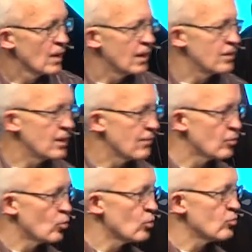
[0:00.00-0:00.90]
and he'd have a
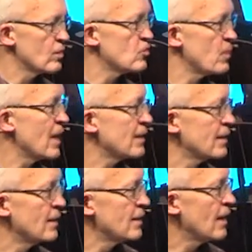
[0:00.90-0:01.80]
quarter in his pocket,
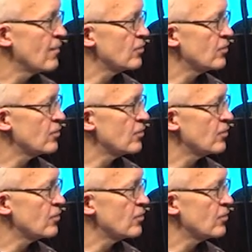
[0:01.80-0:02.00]
and he'd have